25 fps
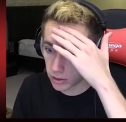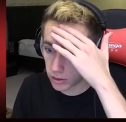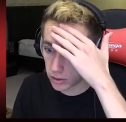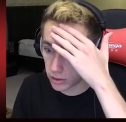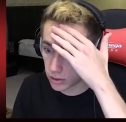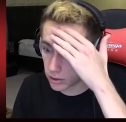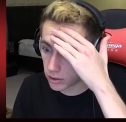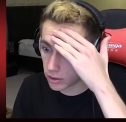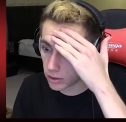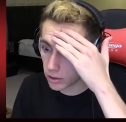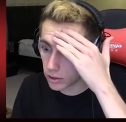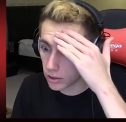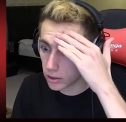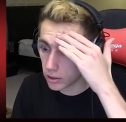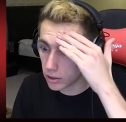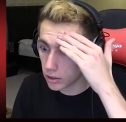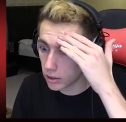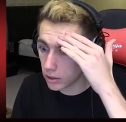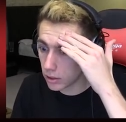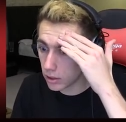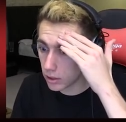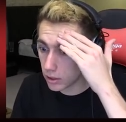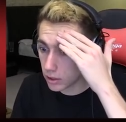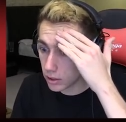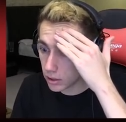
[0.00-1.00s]

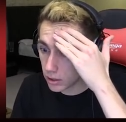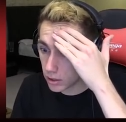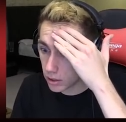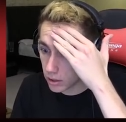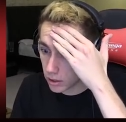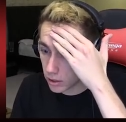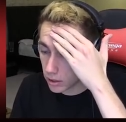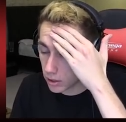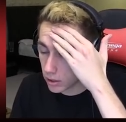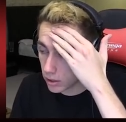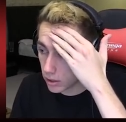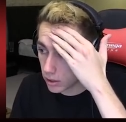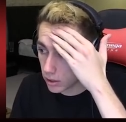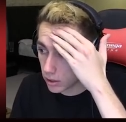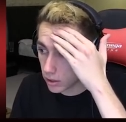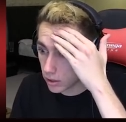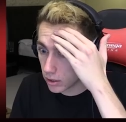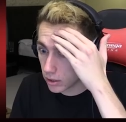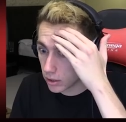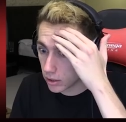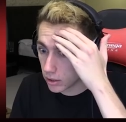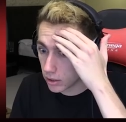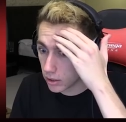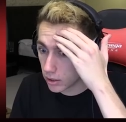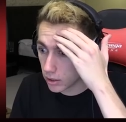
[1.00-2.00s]

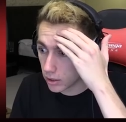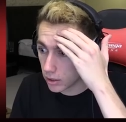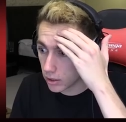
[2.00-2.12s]
Nothing is said.